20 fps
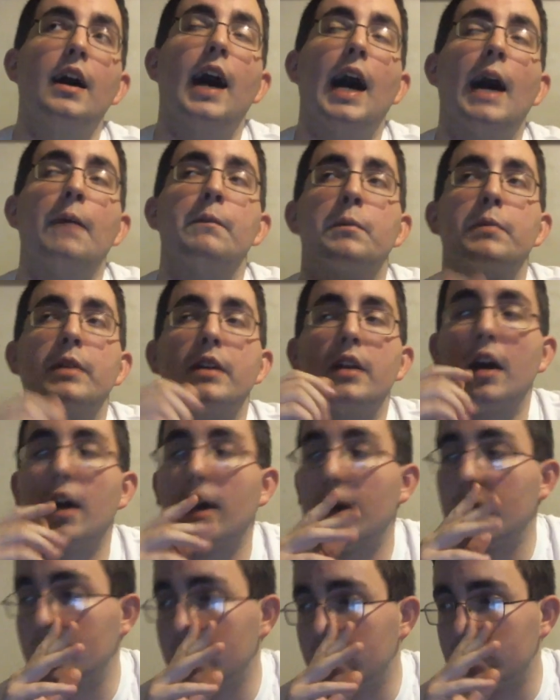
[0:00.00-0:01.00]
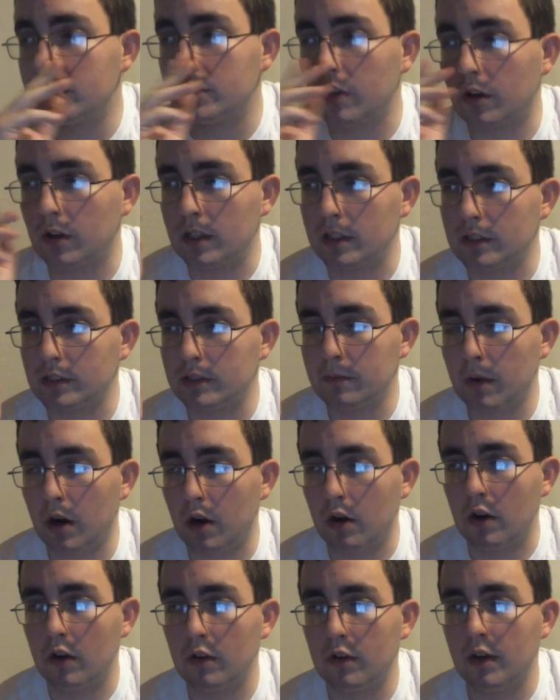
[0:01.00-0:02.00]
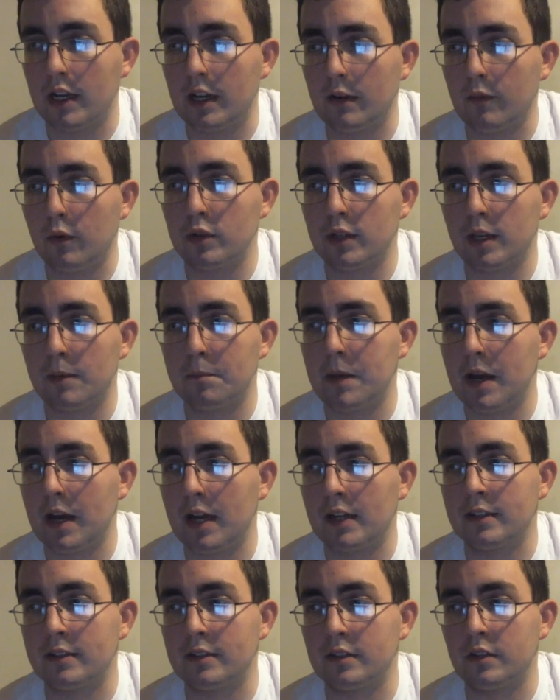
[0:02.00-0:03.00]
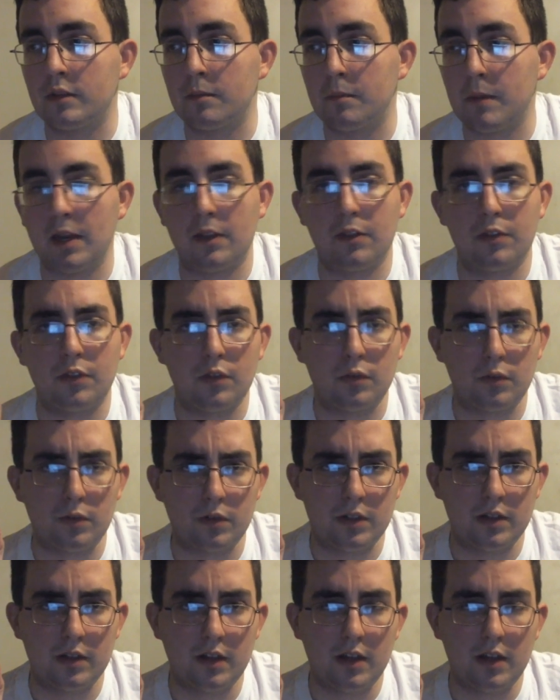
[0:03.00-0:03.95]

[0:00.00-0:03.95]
I'm gonna be gone starting tomorrow and I won't get back until May 3rd